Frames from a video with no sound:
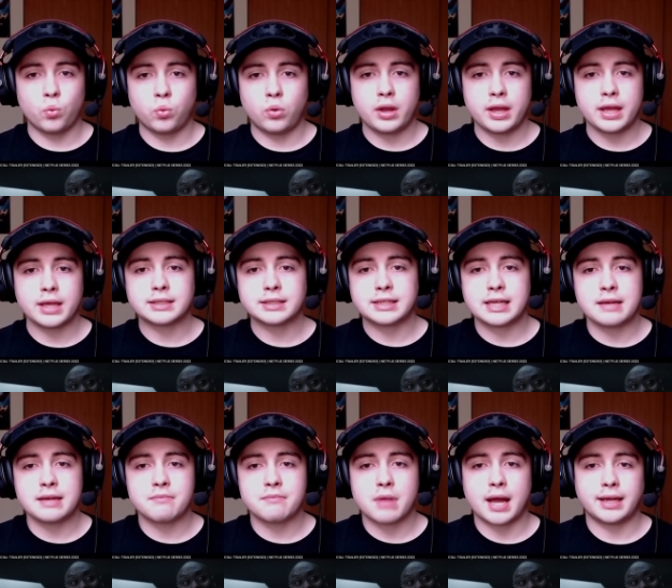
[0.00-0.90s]
is he
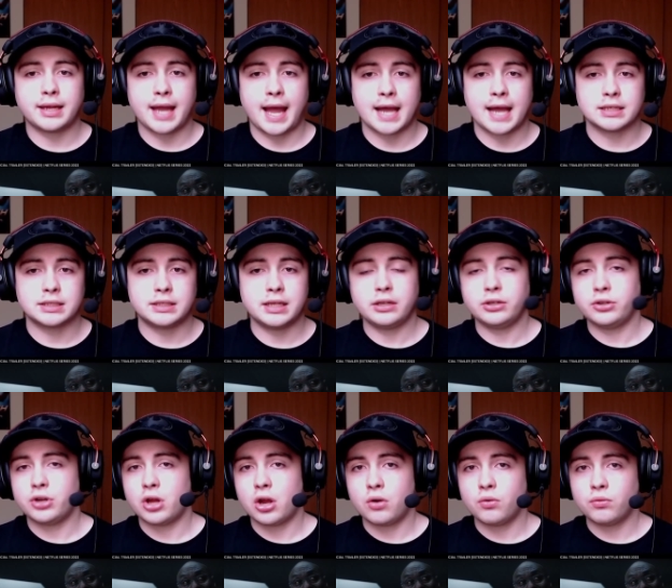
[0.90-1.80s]
my casting?
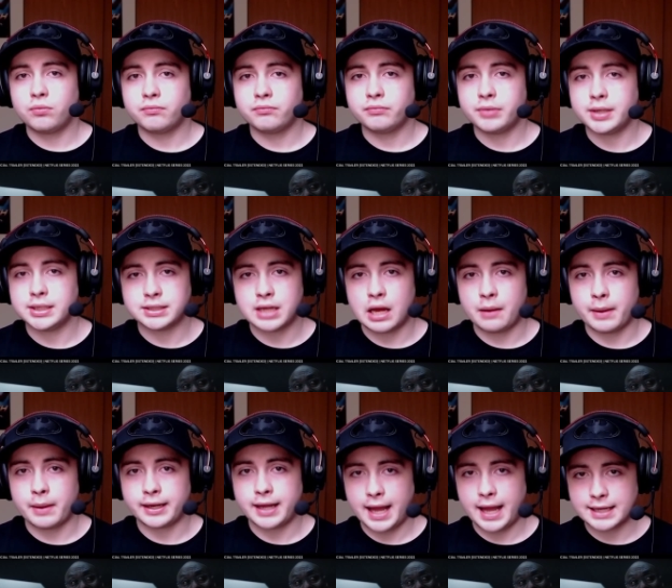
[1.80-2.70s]
No, he's not
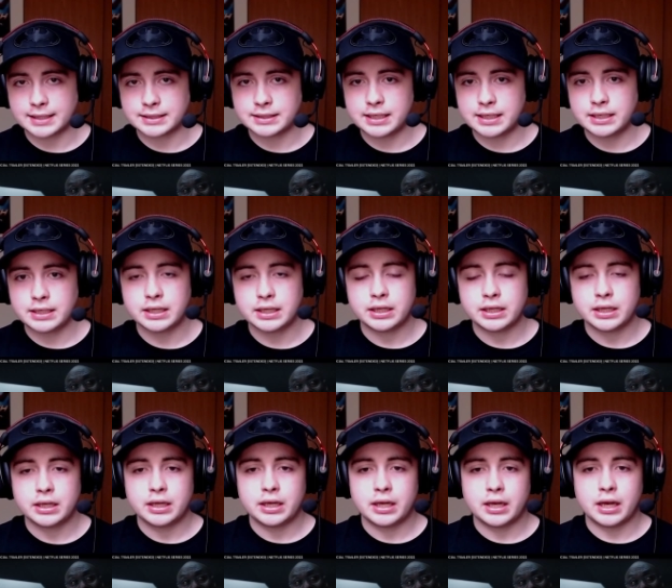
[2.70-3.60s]
my casting.
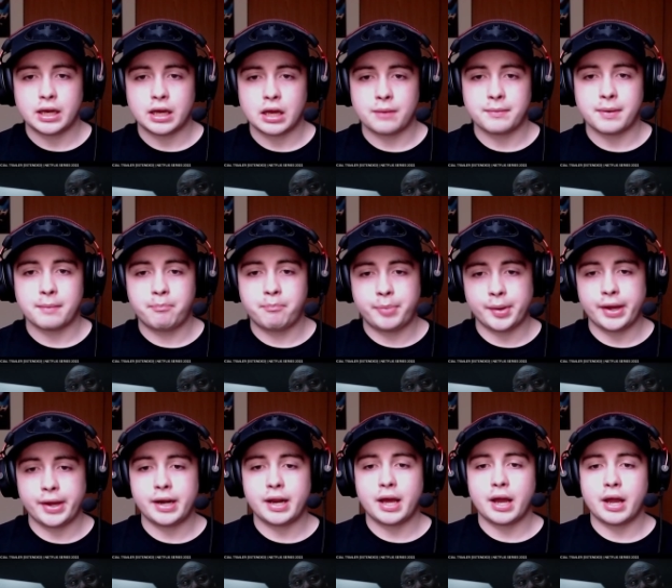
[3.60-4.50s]
Um,
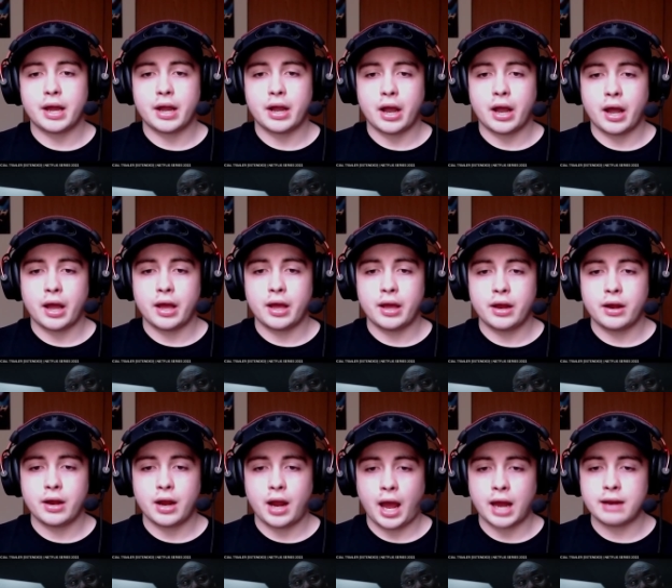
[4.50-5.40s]
but
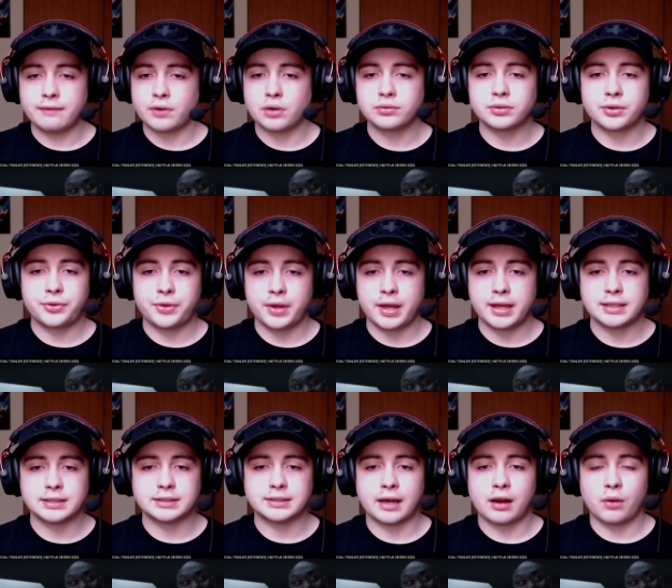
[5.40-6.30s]
out of all the
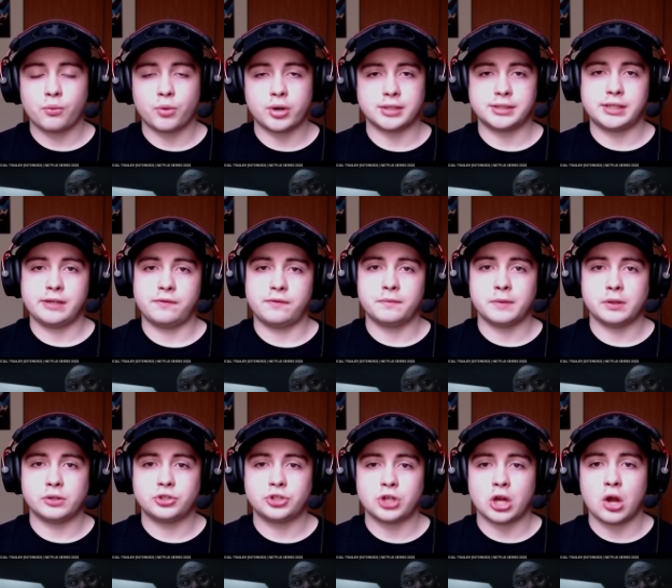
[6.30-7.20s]
things that I want to see from this
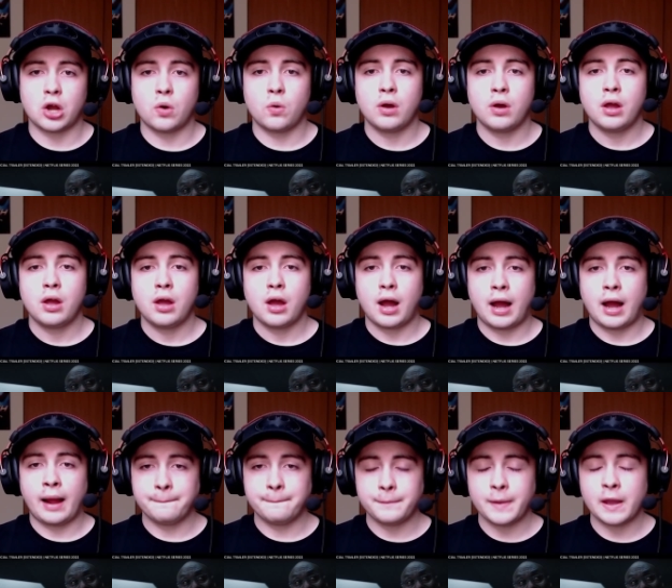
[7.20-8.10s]
show,
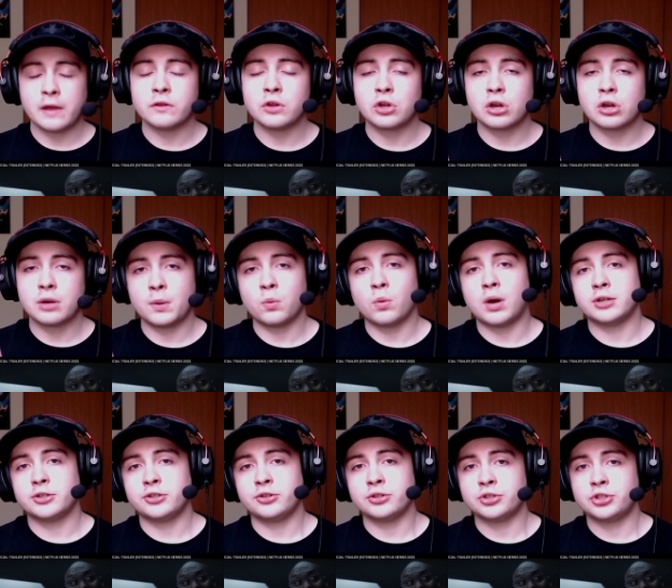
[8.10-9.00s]
I'm mainly going to be
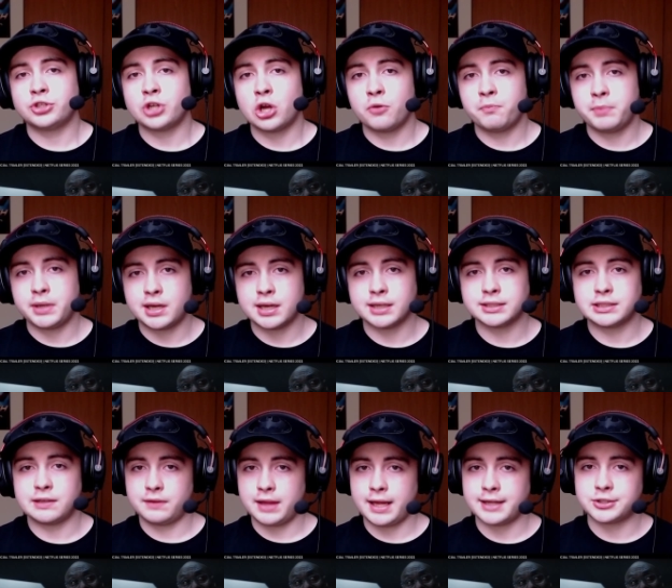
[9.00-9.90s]
watching this show because
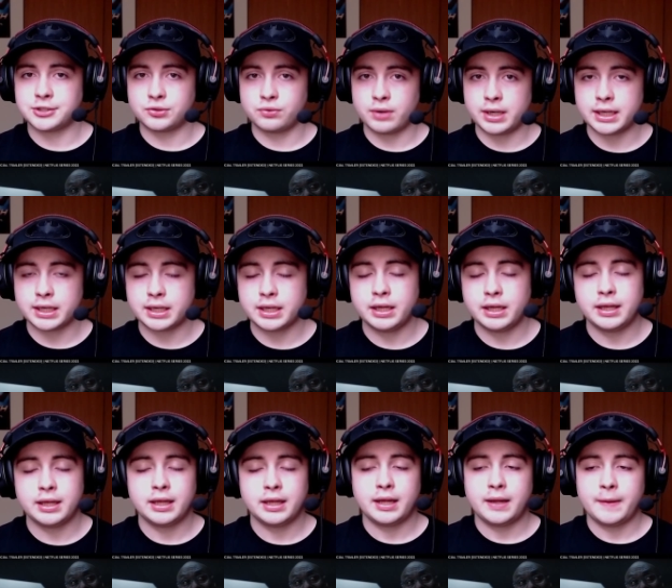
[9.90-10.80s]
of Lance Reddick,
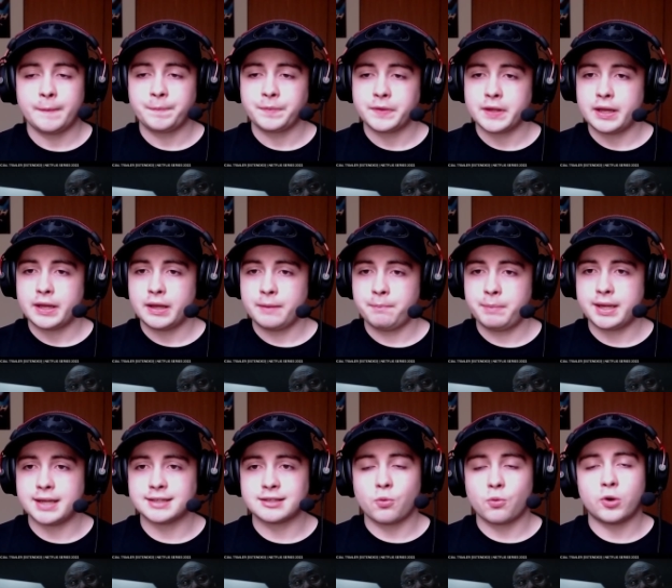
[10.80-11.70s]

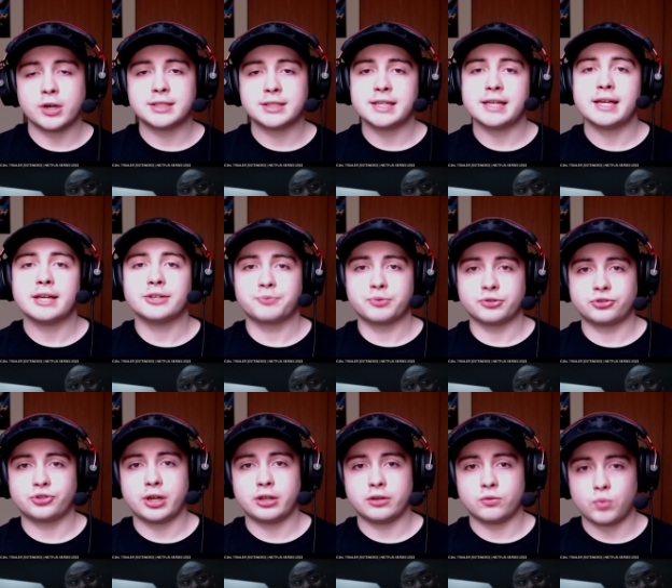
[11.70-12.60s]
because I want to see his
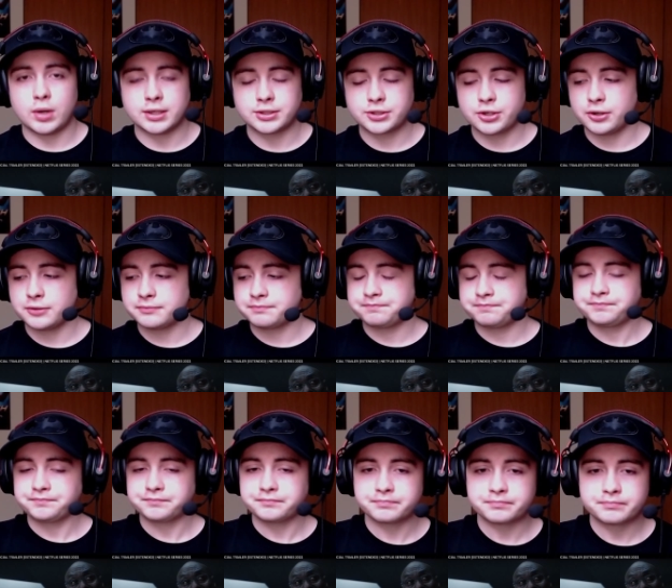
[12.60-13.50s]
portrayal of Wesker.
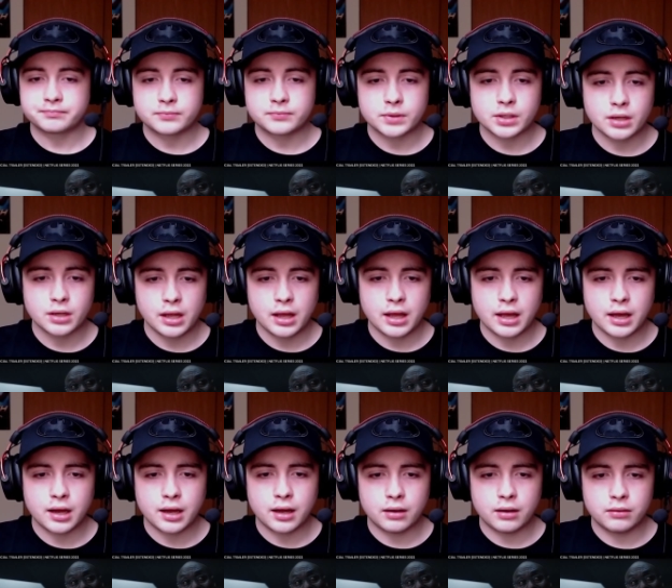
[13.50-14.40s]

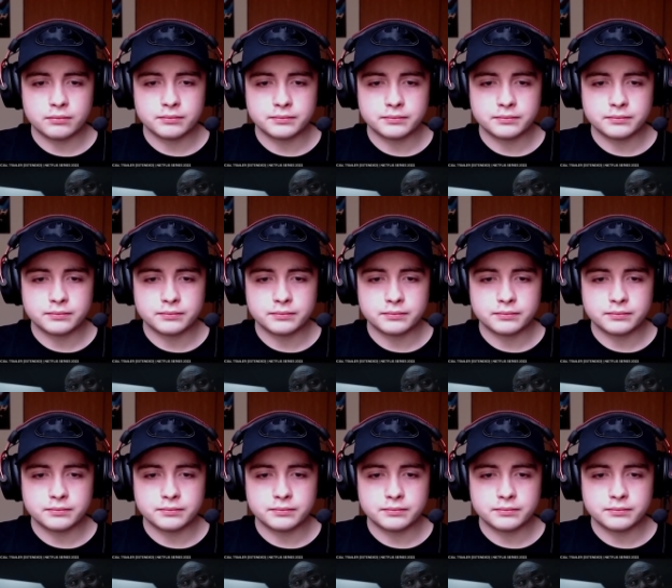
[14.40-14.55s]
Um,